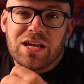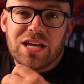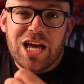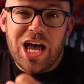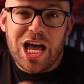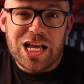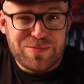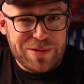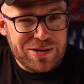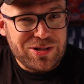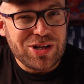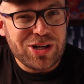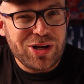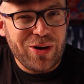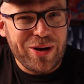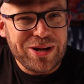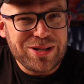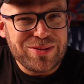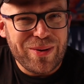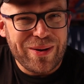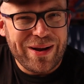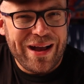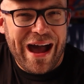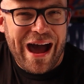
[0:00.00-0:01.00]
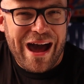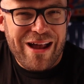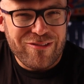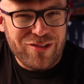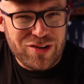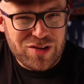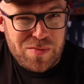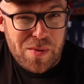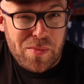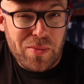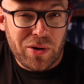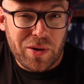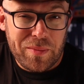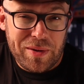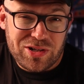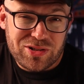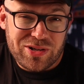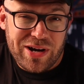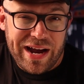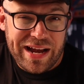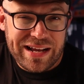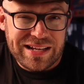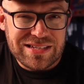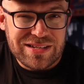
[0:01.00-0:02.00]
especially going to a conference, people are going to be
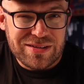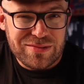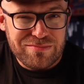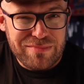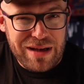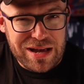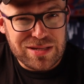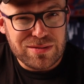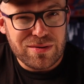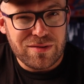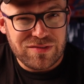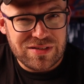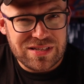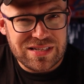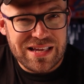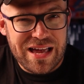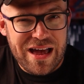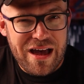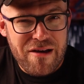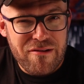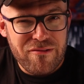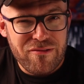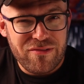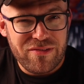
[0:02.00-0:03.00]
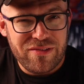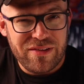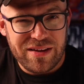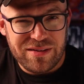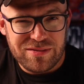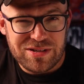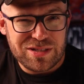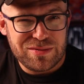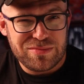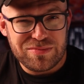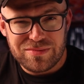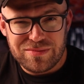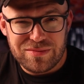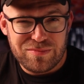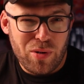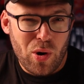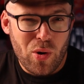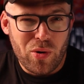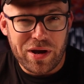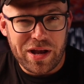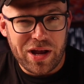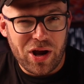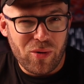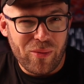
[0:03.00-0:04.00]
trying to mess with stuff and just
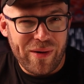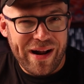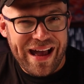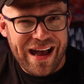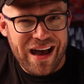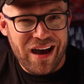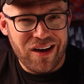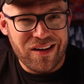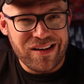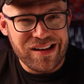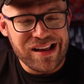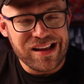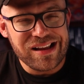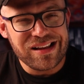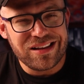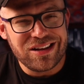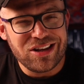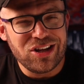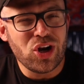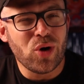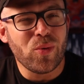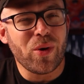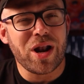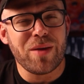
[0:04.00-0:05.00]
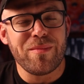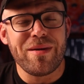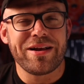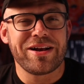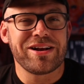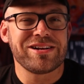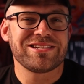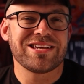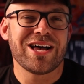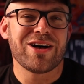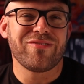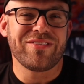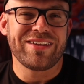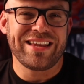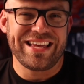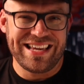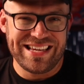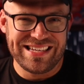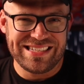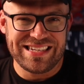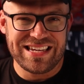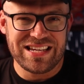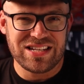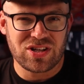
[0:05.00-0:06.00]
poking around. You don't want to make yourself an
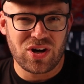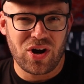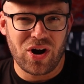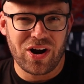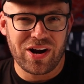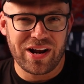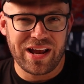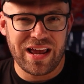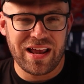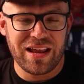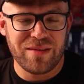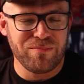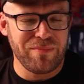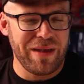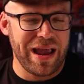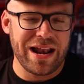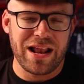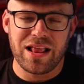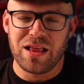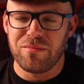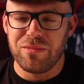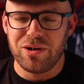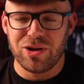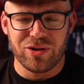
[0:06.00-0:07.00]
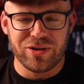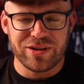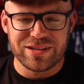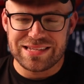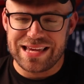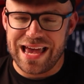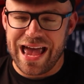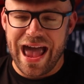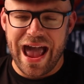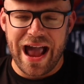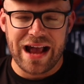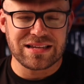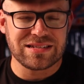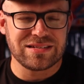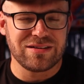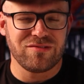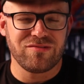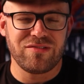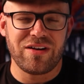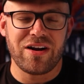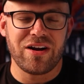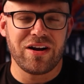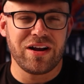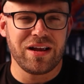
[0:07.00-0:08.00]
easy target. Man-in-the-middle attacks are
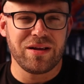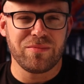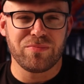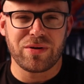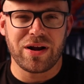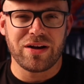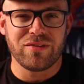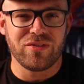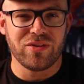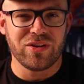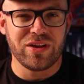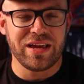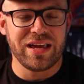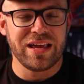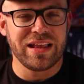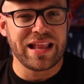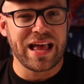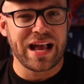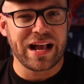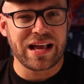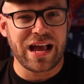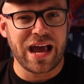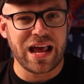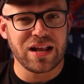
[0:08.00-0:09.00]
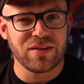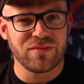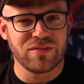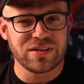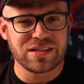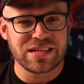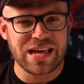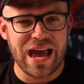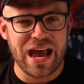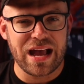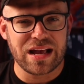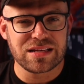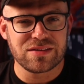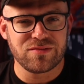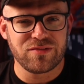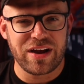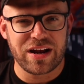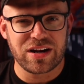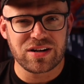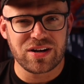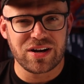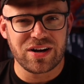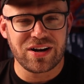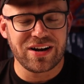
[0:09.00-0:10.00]
very prevalent in that kind of attack
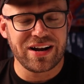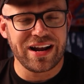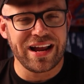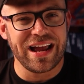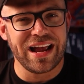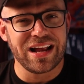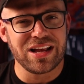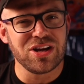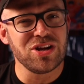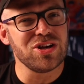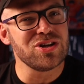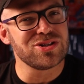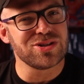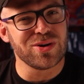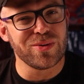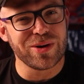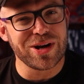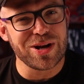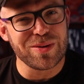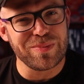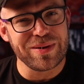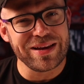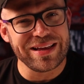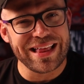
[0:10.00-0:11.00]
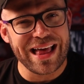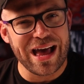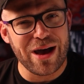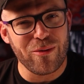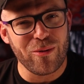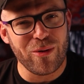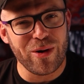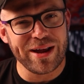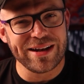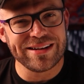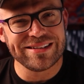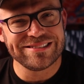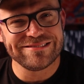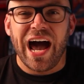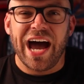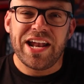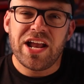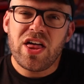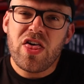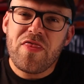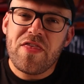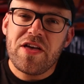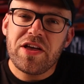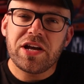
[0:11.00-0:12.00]
vector, and you just don't want to be that one.
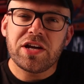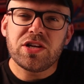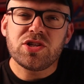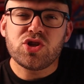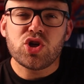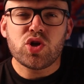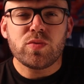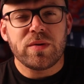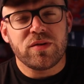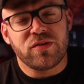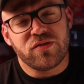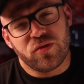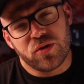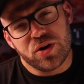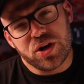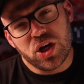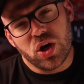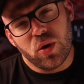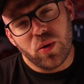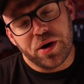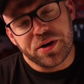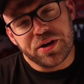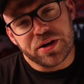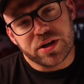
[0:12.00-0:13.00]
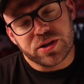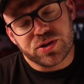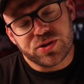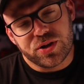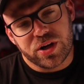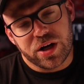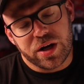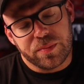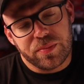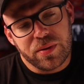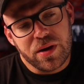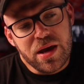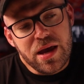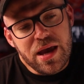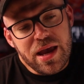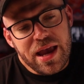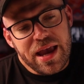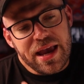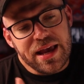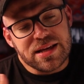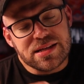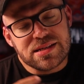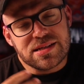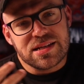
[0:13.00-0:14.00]
Another thing you can do before you go on your trip
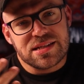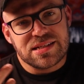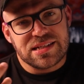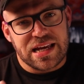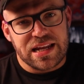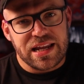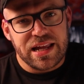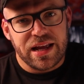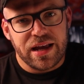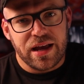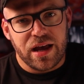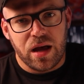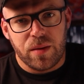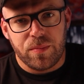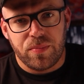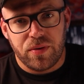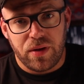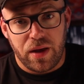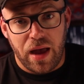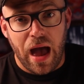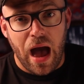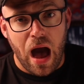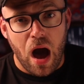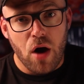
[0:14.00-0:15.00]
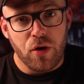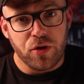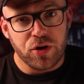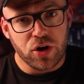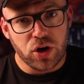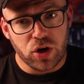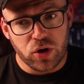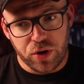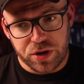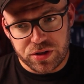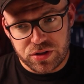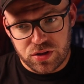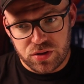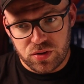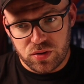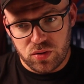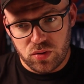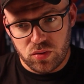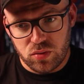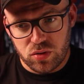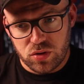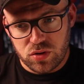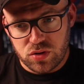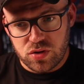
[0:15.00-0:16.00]
is setting up how you're going
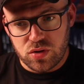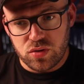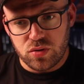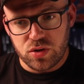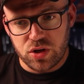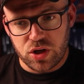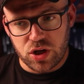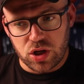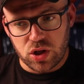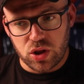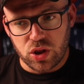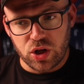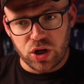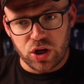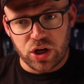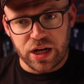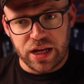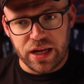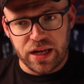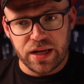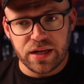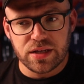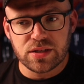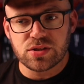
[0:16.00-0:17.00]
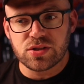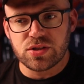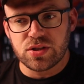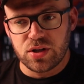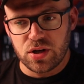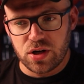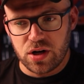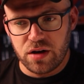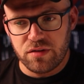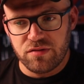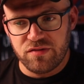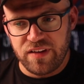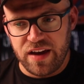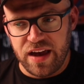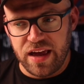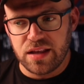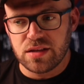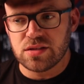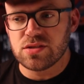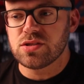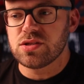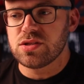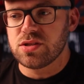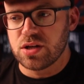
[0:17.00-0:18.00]
to do your learnings, your
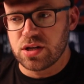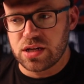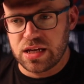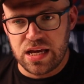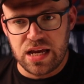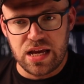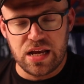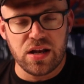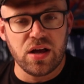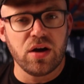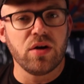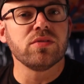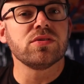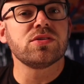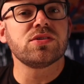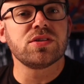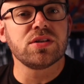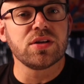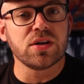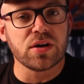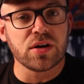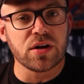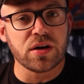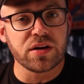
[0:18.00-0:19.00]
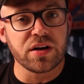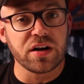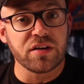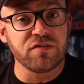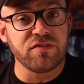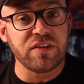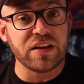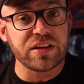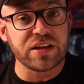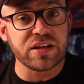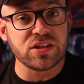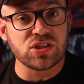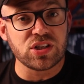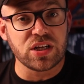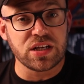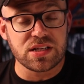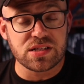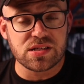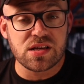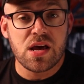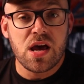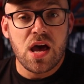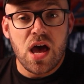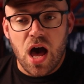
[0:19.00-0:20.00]
events, your keynotes, your
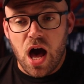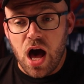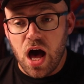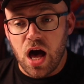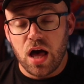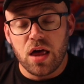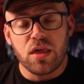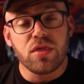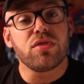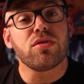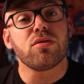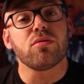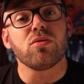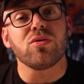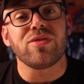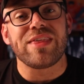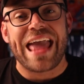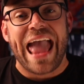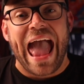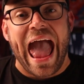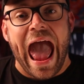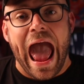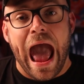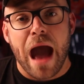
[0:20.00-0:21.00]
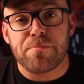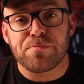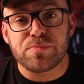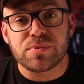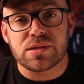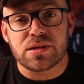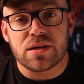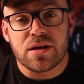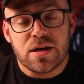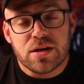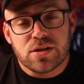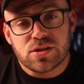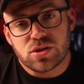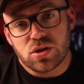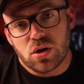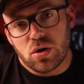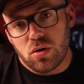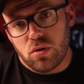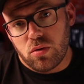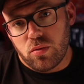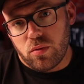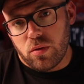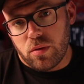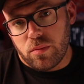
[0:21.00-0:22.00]
villages through the apps.
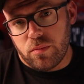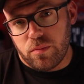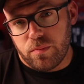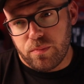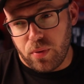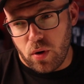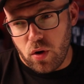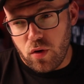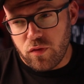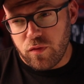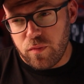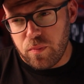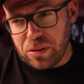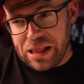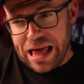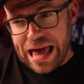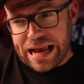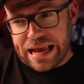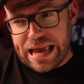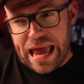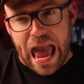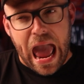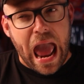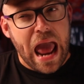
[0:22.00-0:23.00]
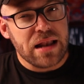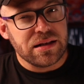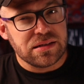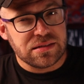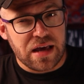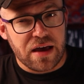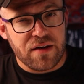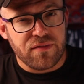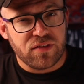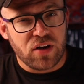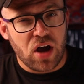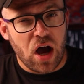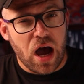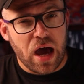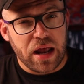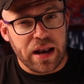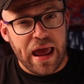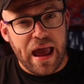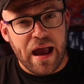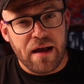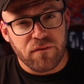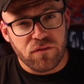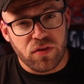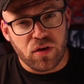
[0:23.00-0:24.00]
So both Black Hat and DEFCON
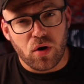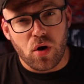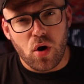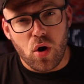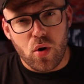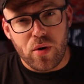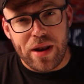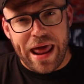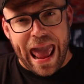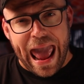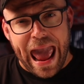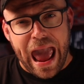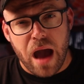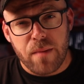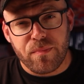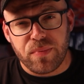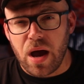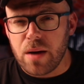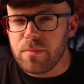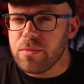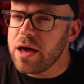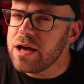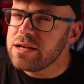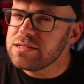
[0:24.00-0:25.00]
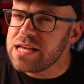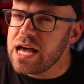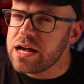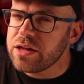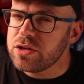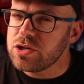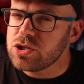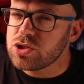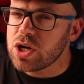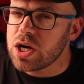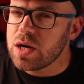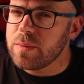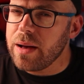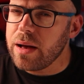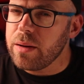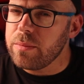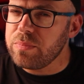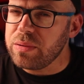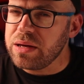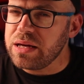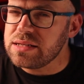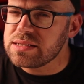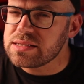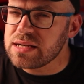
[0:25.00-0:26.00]
have their own app. I'm not exactly sure
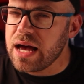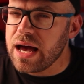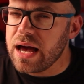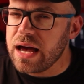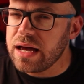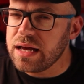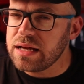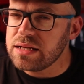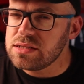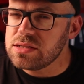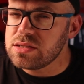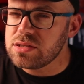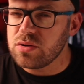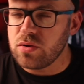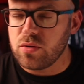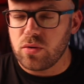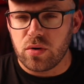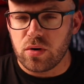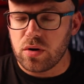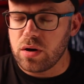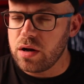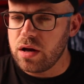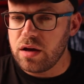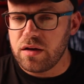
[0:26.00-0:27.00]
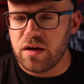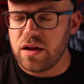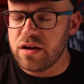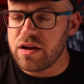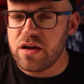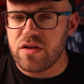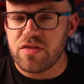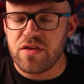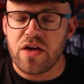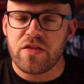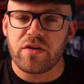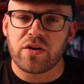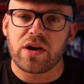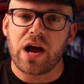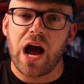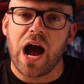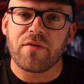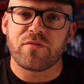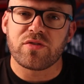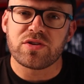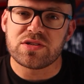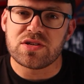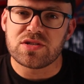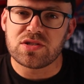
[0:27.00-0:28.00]
about B-Sides or any of the other
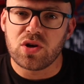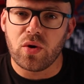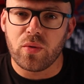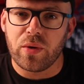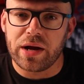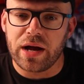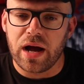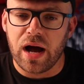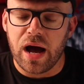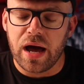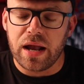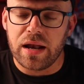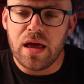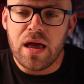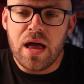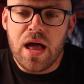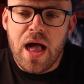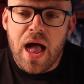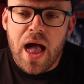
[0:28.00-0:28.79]
conferences going on,